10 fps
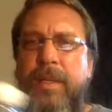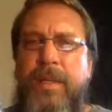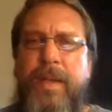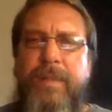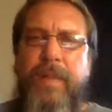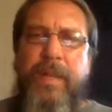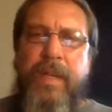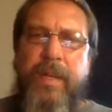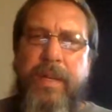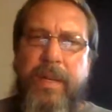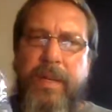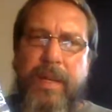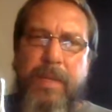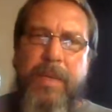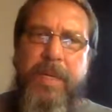Definitely good.
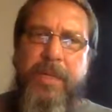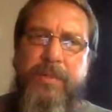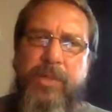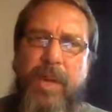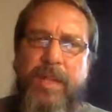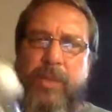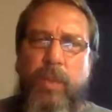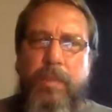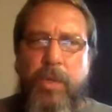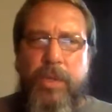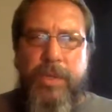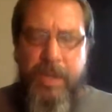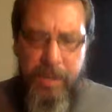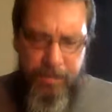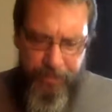I'm going to try this one more
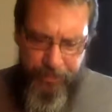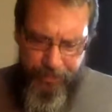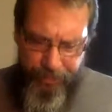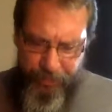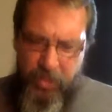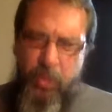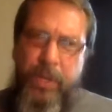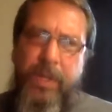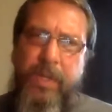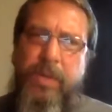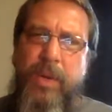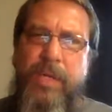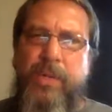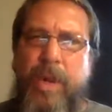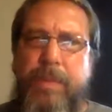time with the
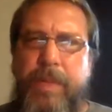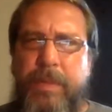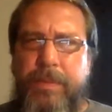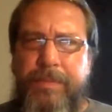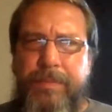Cran Tropical.